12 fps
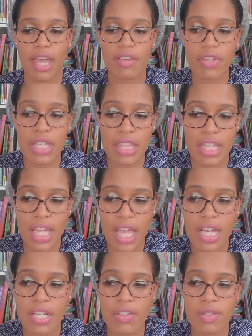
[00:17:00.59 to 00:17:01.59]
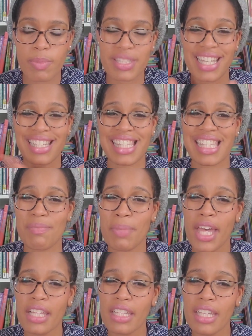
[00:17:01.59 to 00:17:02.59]
everything else, but that
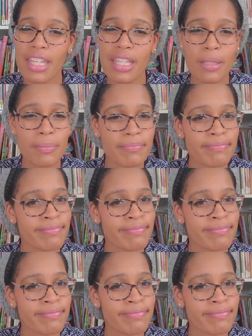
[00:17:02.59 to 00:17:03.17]
spelling,